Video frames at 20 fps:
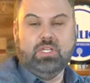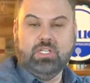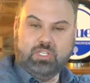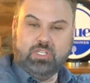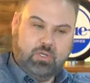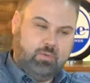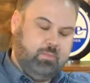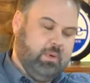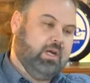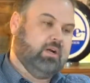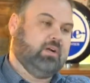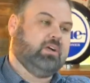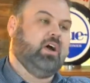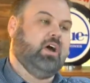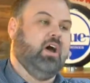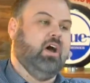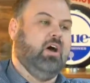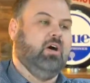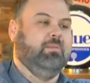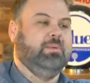you better
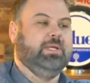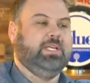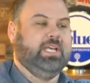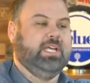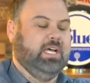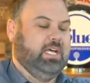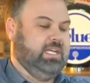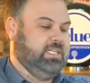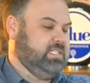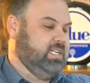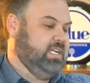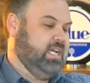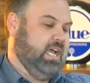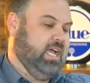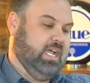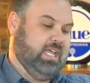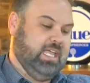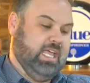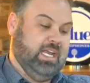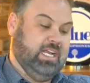call because,
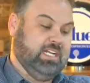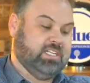again,